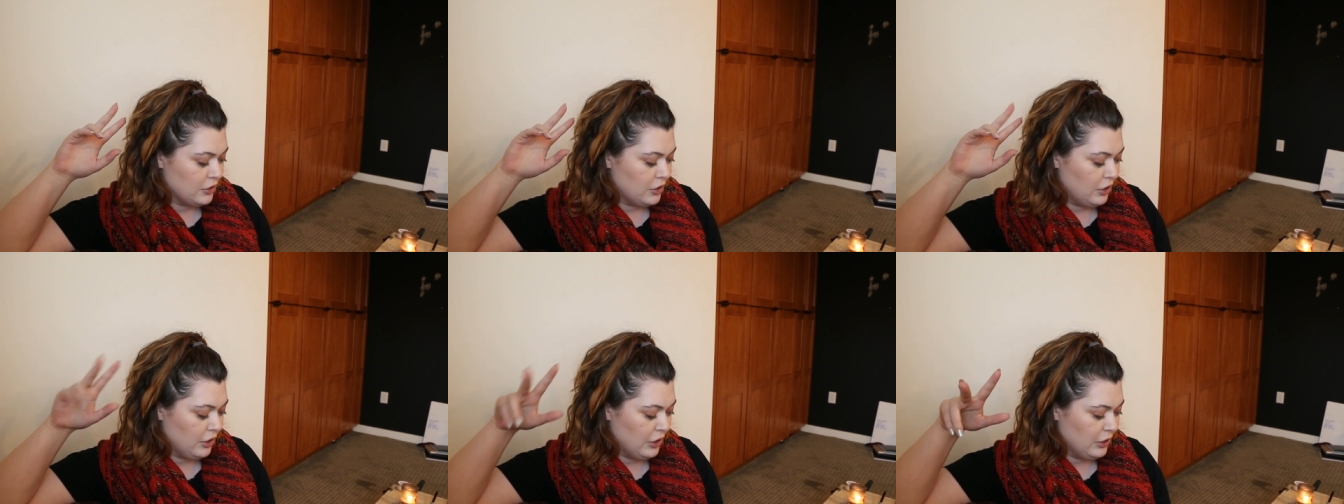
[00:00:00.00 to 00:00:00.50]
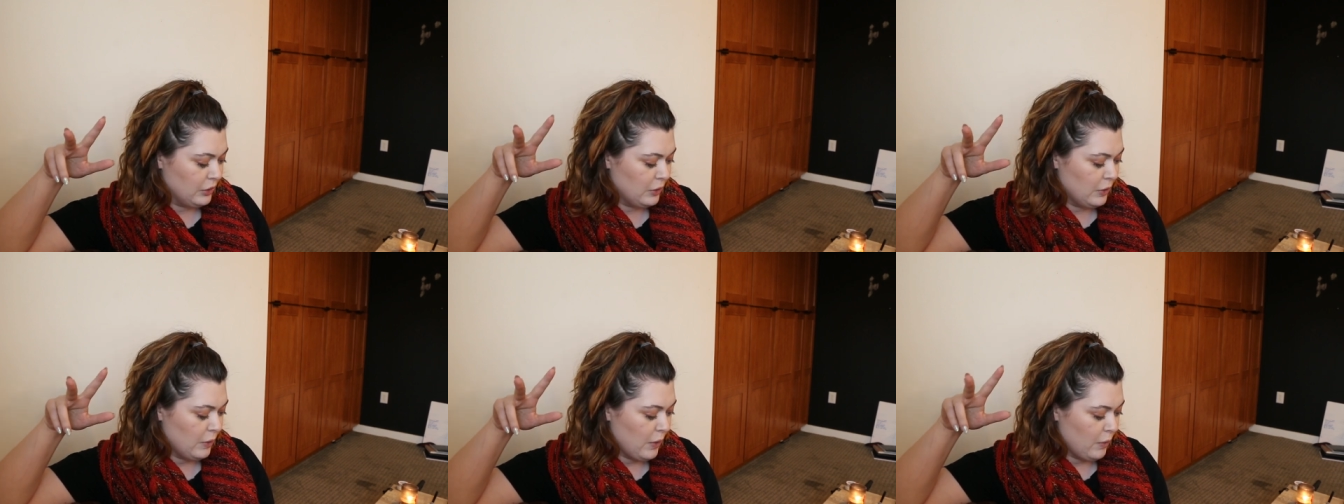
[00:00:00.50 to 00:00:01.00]

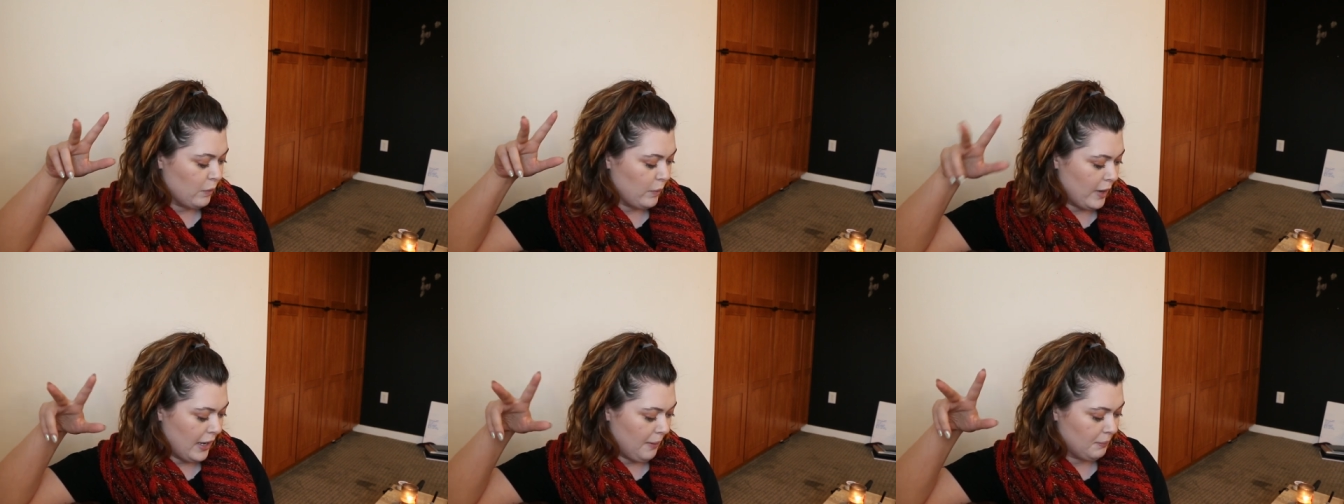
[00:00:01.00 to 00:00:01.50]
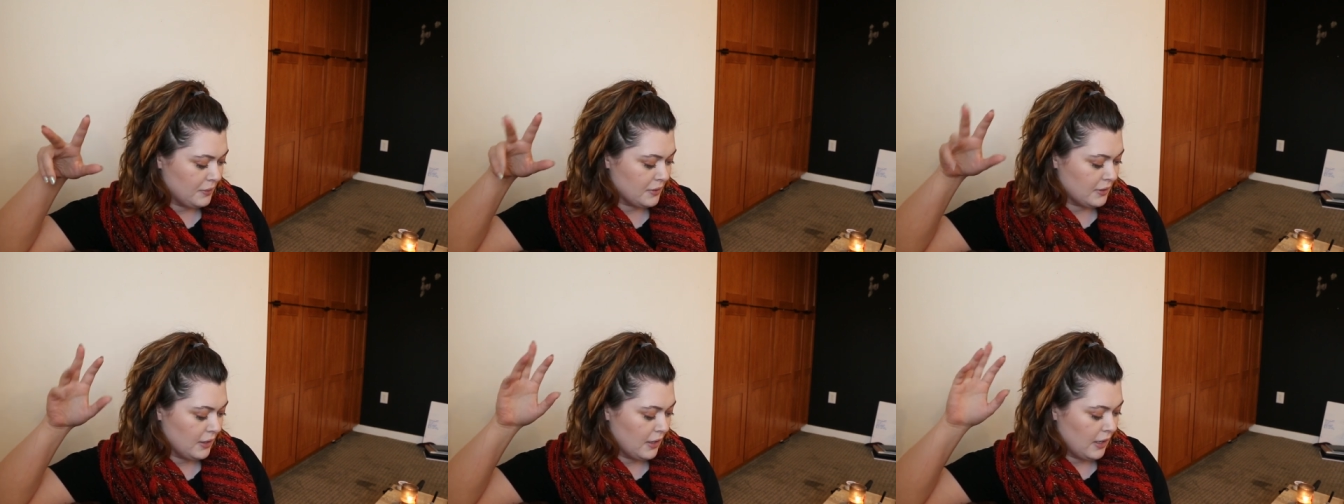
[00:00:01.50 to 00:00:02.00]
2 whips,
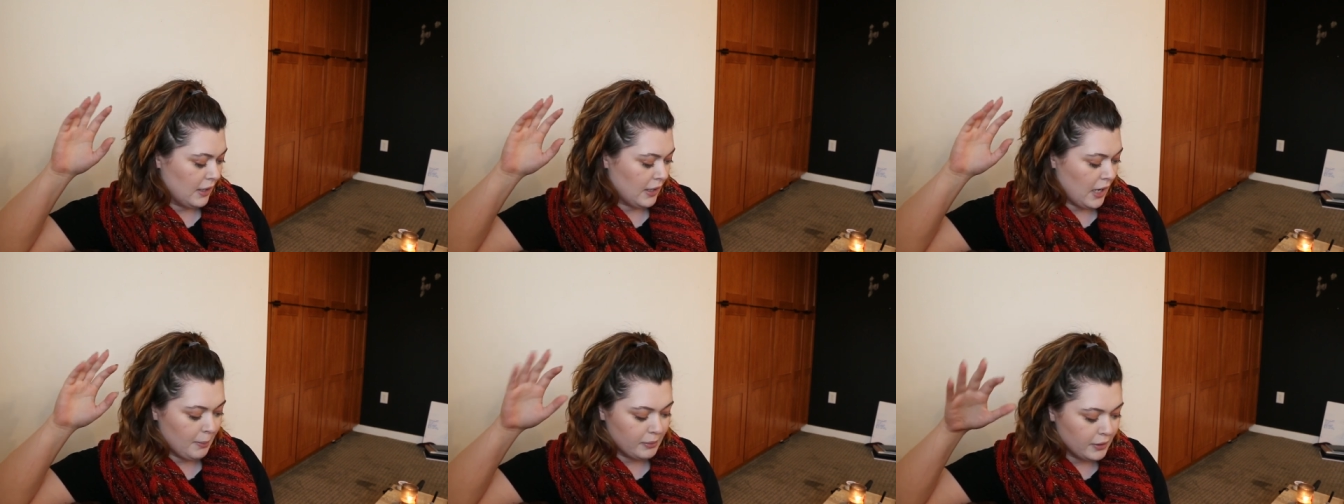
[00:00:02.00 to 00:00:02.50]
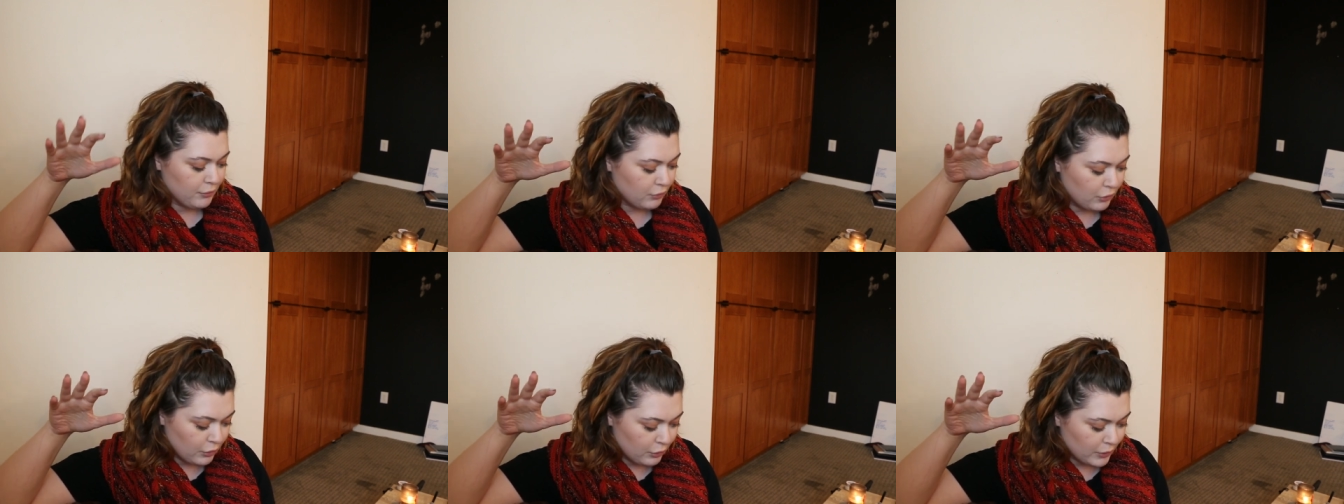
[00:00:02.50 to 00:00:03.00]
a couple of
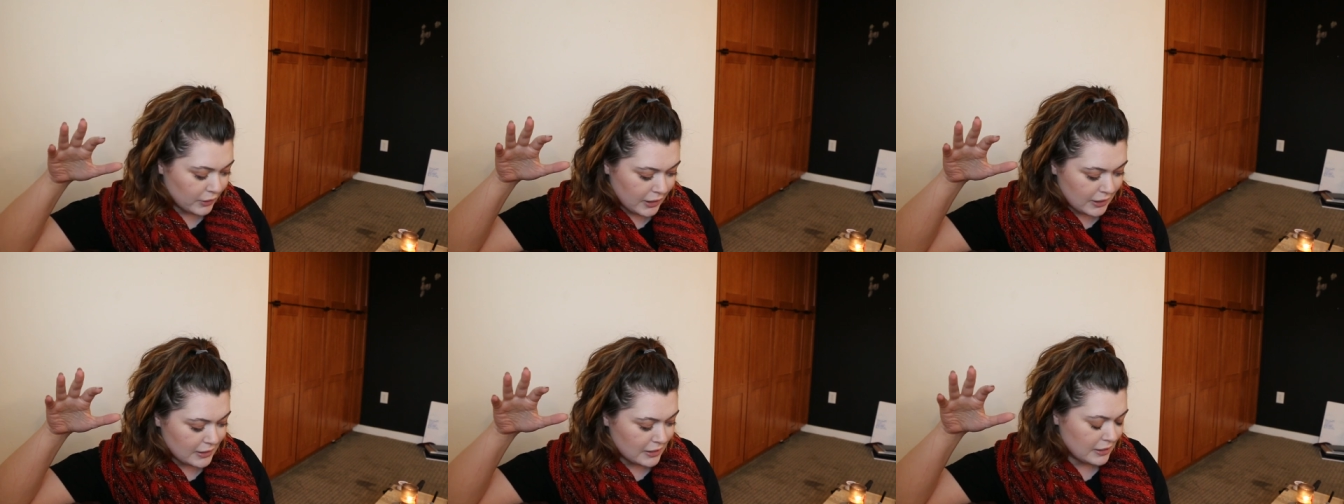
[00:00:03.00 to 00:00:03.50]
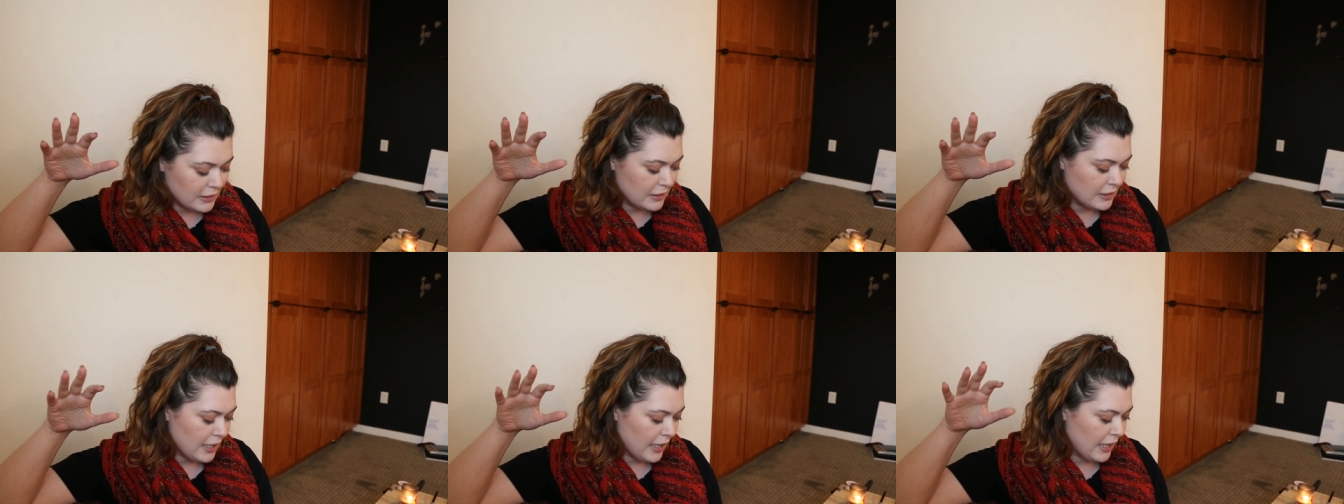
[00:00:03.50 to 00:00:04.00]
new releases,